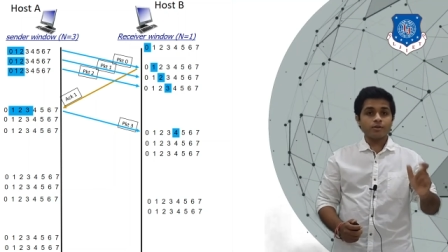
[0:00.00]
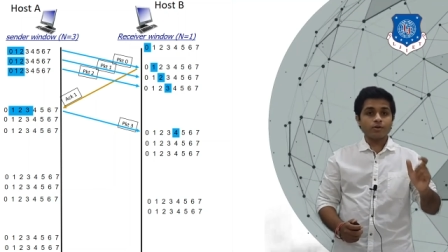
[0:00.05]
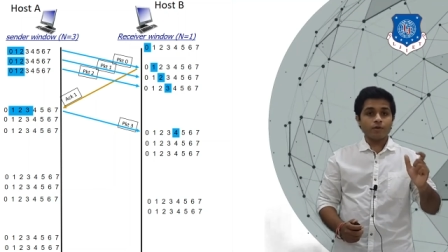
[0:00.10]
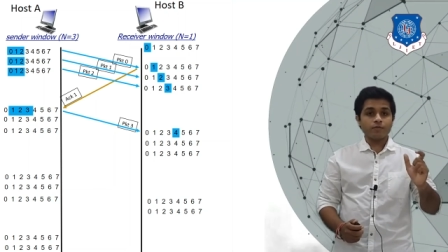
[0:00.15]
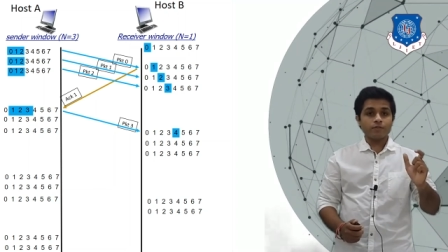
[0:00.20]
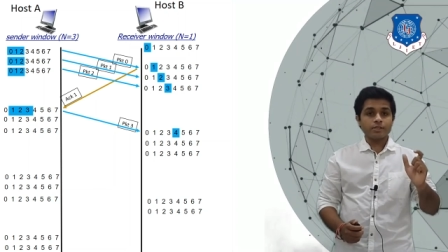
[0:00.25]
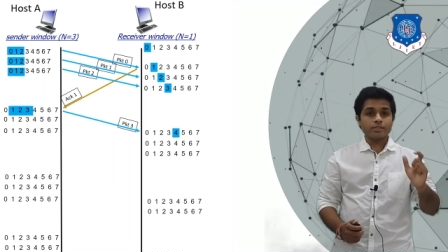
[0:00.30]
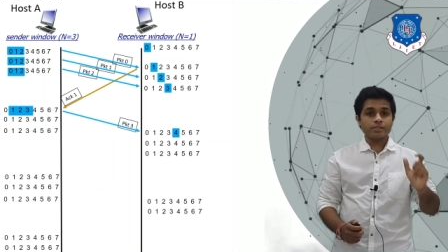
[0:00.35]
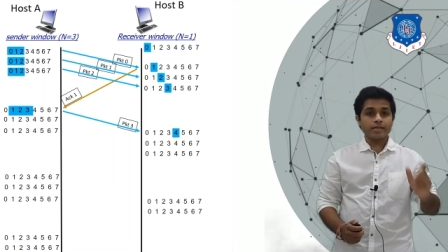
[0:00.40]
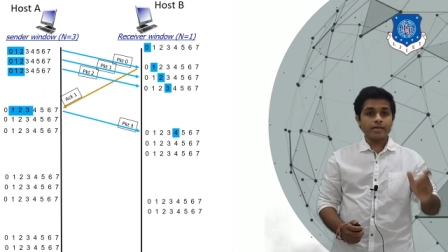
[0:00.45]
of
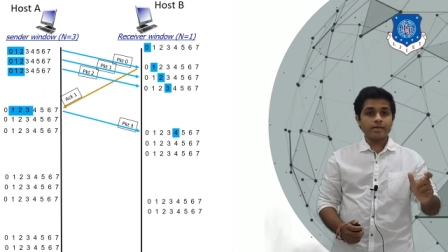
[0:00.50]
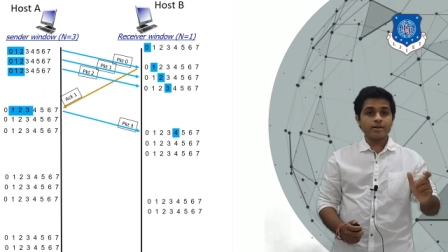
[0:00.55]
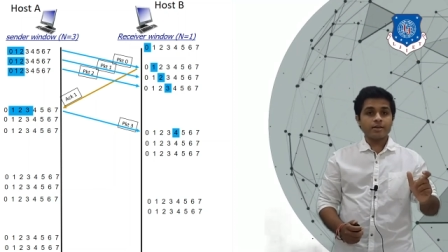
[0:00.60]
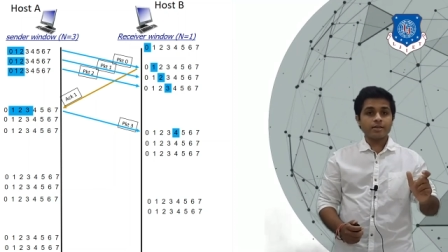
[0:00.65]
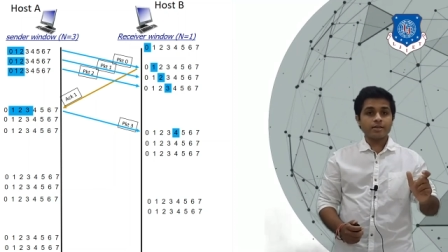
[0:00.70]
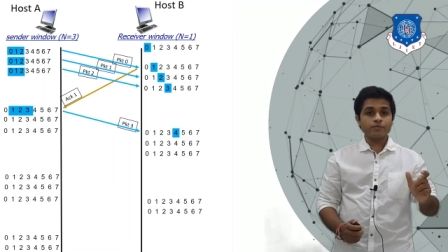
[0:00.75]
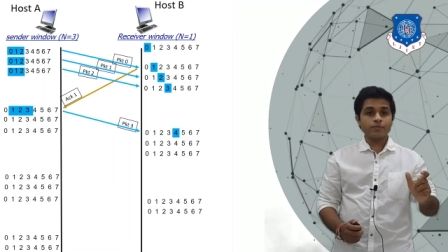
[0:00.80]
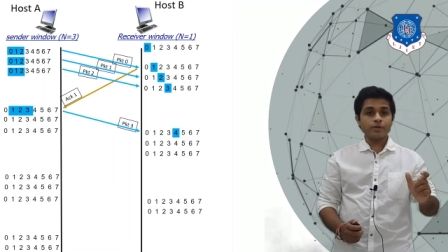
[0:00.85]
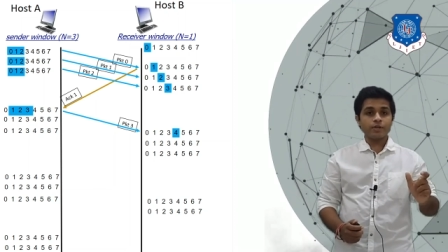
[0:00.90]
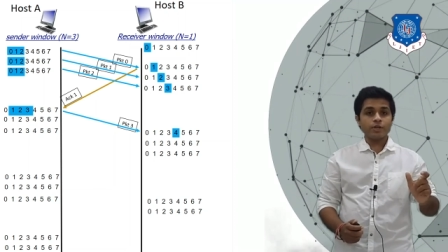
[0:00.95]
the
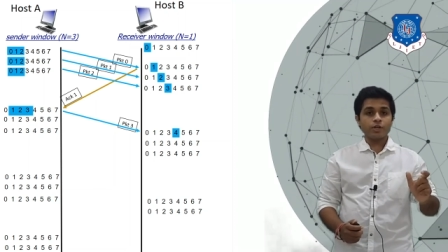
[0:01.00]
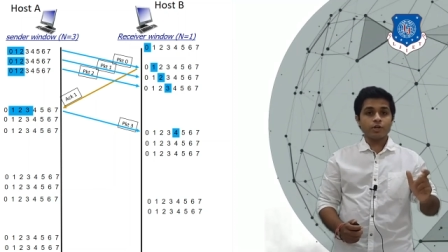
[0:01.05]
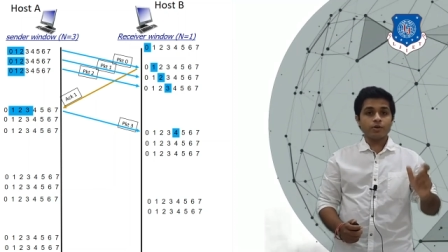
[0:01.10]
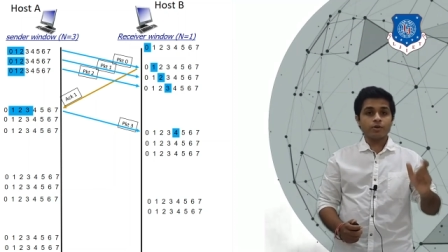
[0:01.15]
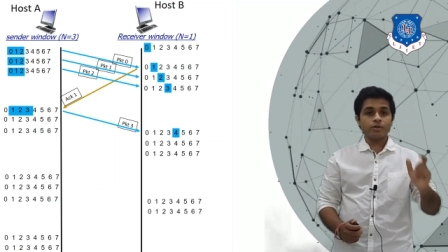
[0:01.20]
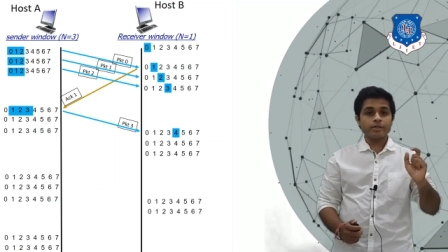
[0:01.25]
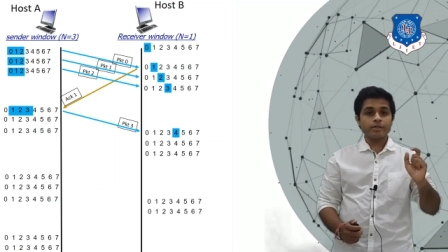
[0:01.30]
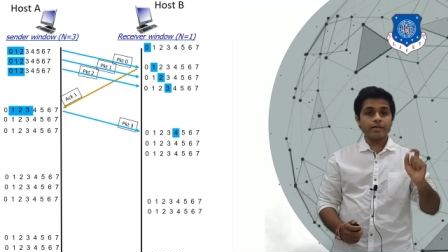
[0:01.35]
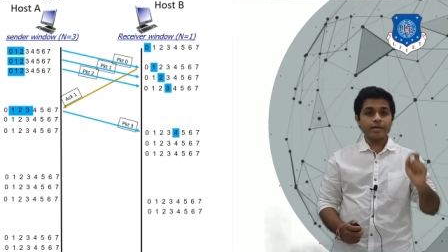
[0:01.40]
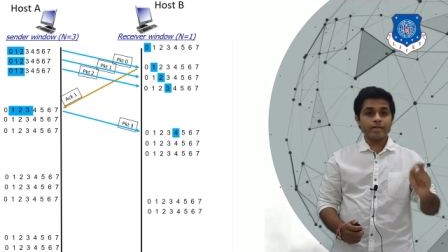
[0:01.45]
sender's
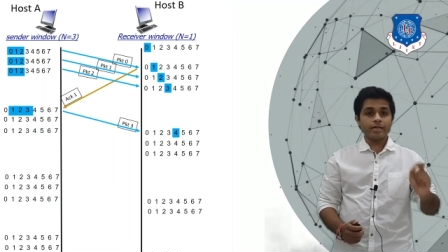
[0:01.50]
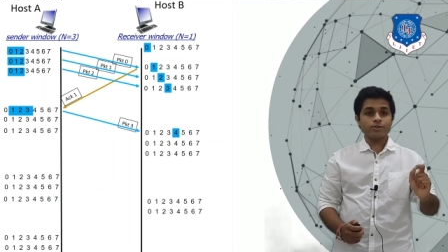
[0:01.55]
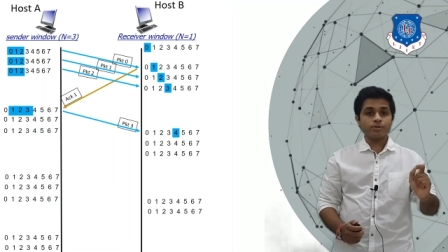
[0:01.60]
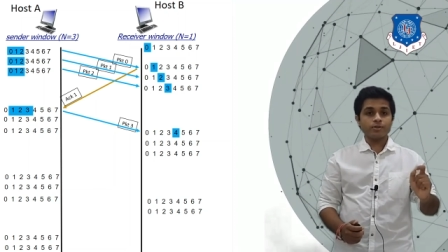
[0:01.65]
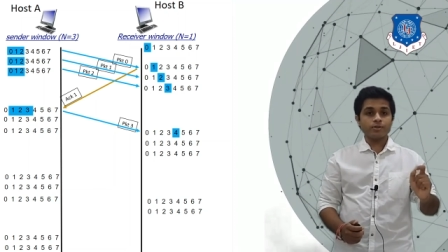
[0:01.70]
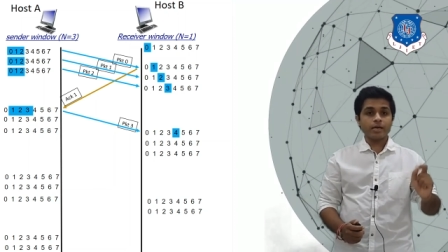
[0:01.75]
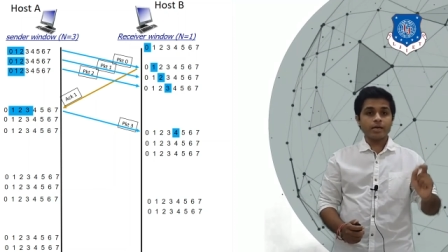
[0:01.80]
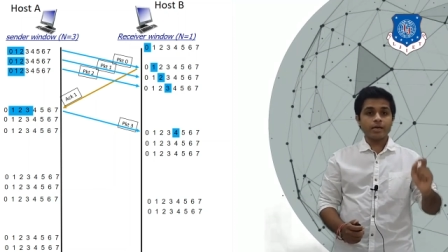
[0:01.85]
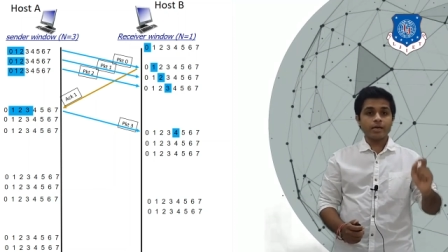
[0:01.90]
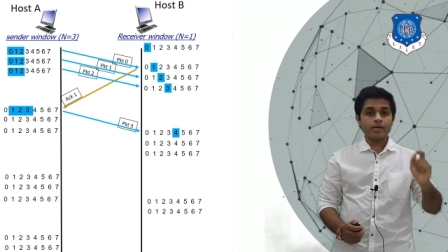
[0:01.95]
window tells you
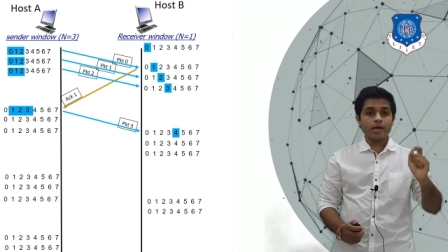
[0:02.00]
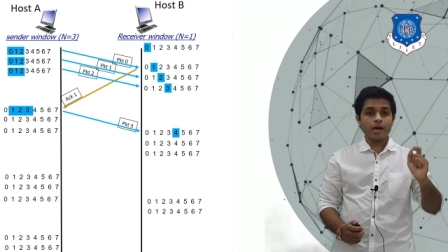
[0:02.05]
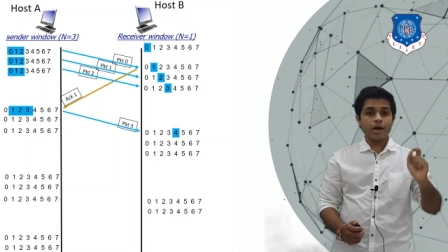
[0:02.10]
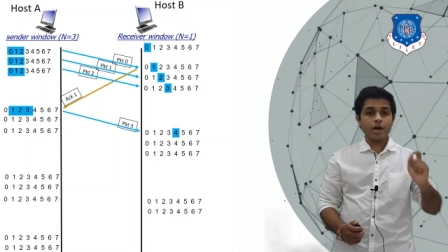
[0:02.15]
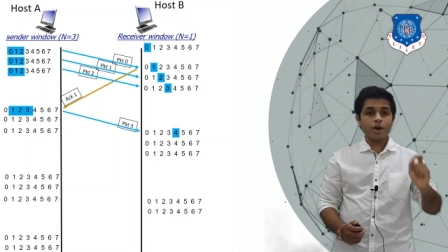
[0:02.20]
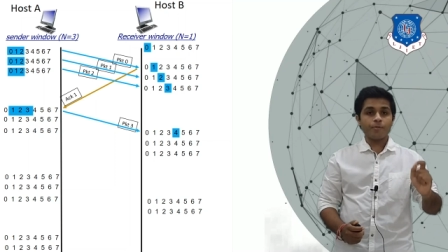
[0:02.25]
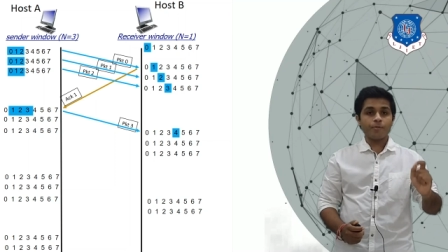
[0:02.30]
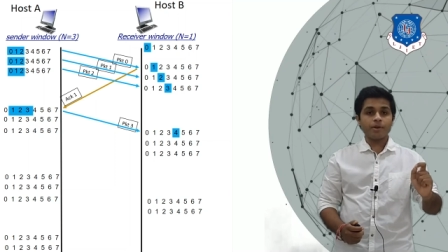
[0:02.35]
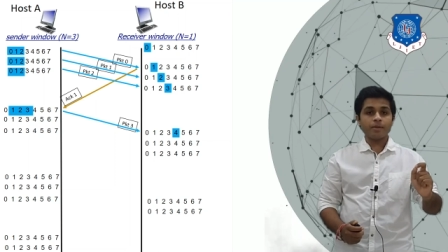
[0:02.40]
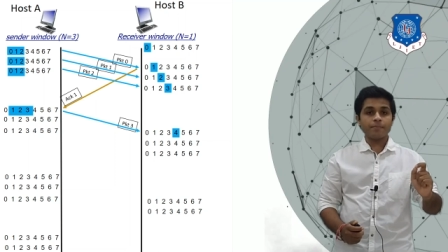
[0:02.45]
that
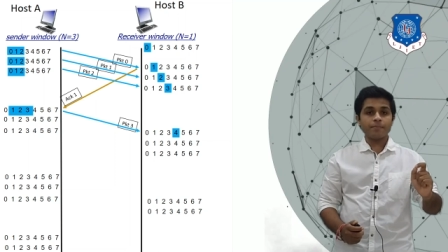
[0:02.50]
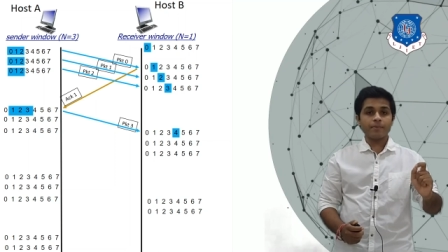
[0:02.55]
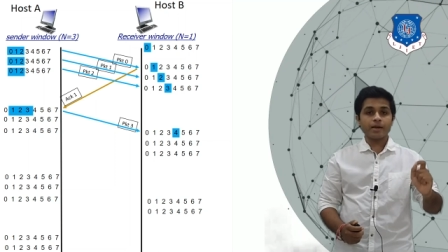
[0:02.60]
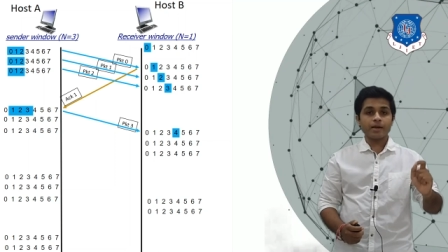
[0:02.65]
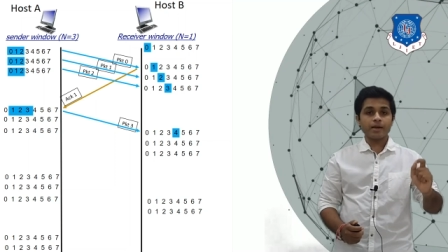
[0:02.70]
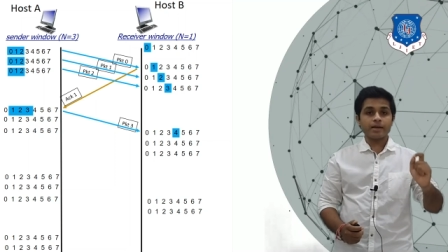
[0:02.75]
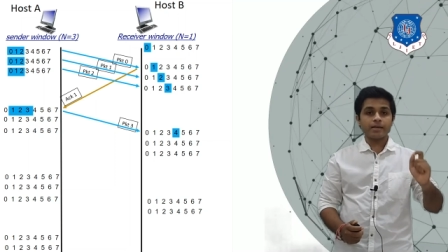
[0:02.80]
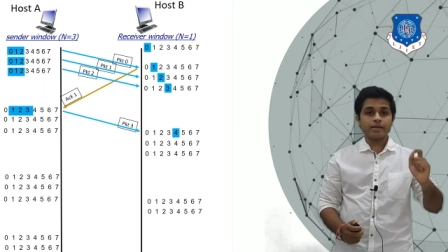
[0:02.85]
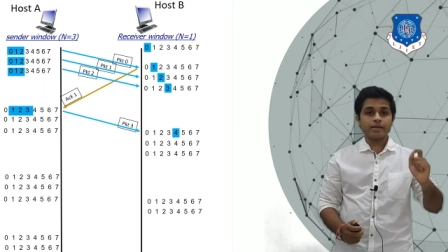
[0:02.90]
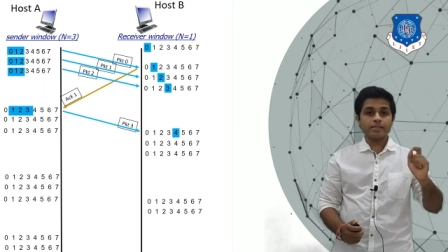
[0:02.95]
how many
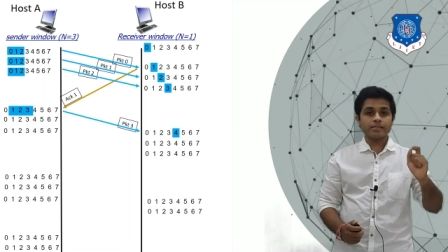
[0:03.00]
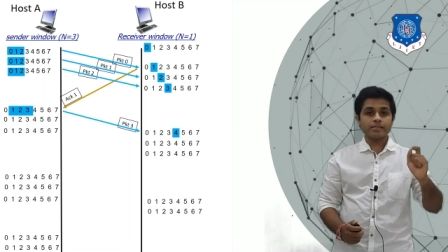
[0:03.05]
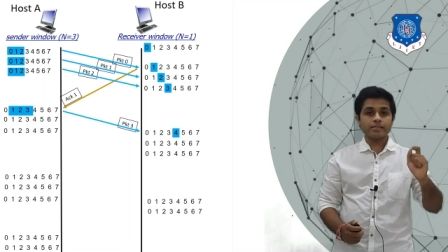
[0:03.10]
packets